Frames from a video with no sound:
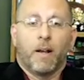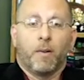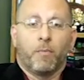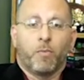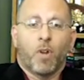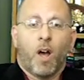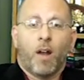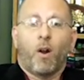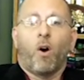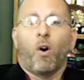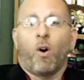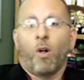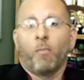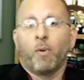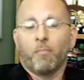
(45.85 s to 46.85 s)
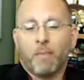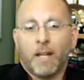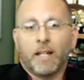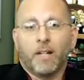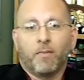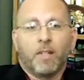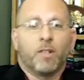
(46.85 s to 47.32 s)
Not all, but
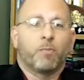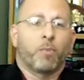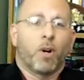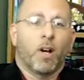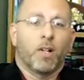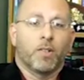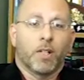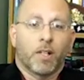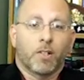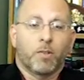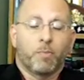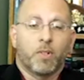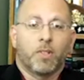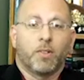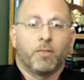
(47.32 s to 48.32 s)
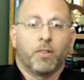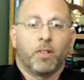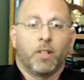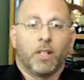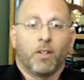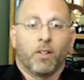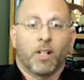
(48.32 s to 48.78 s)
many of these projects
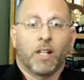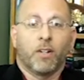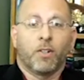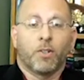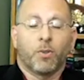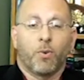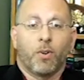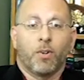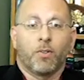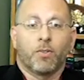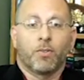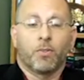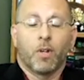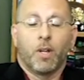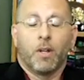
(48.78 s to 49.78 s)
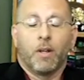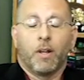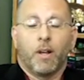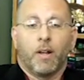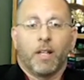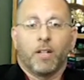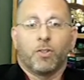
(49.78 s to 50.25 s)
specifically are geared towards
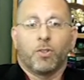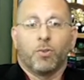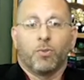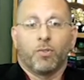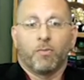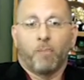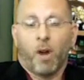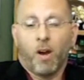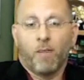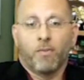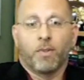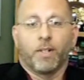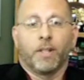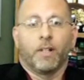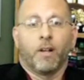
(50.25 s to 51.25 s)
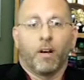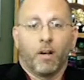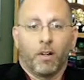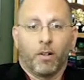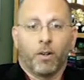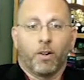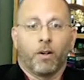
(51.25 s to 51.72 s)
issues of poverty,
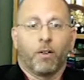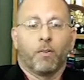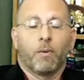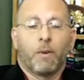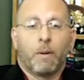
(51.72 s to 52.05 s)
hunger,